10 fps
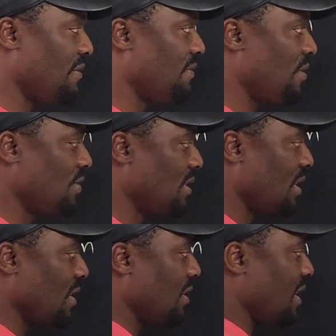the first,
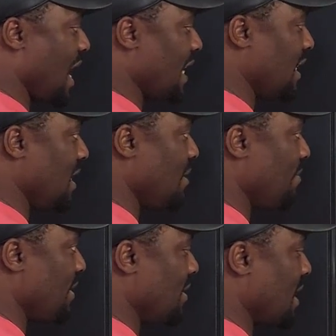then I
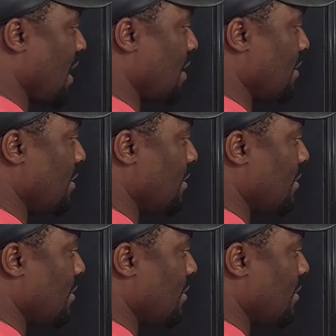keep the second.